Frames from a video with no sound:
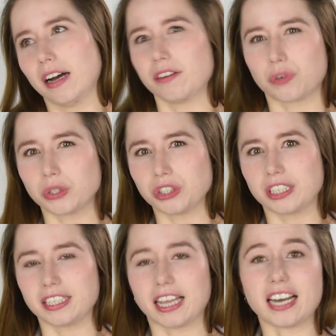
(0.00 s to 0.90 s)

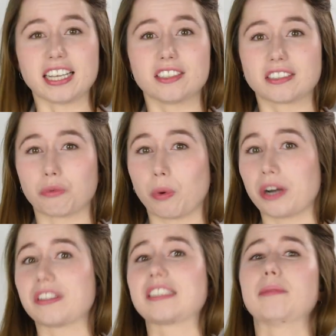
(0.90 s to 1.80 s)
Unfortunately, that is
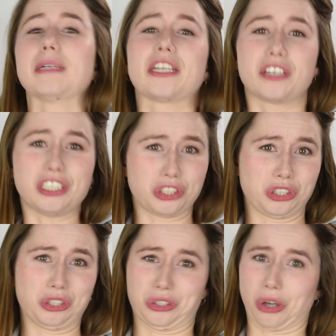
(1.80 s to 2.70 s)
where the similarities
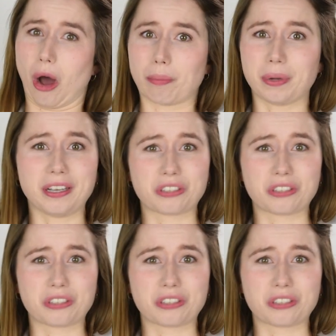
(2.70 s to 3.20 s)
stop,